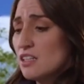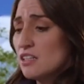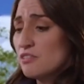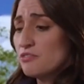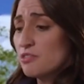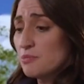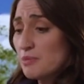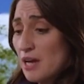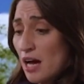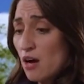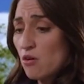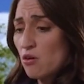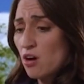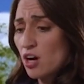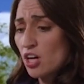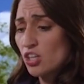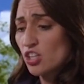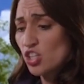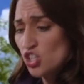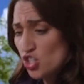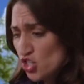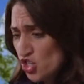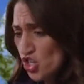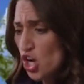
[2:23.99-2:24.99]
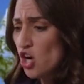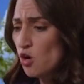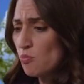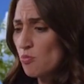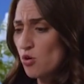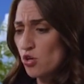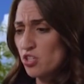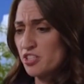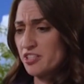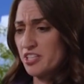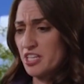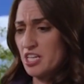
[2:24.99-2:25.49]
From now on, no
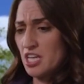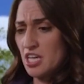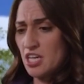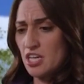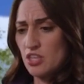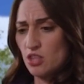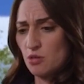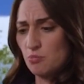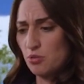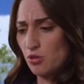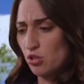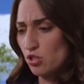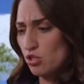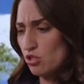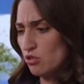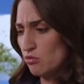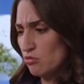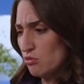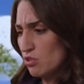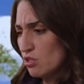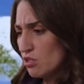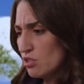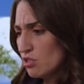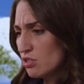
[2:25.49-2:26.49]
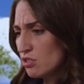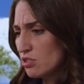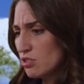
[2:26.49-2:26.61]
more singing in the balloon.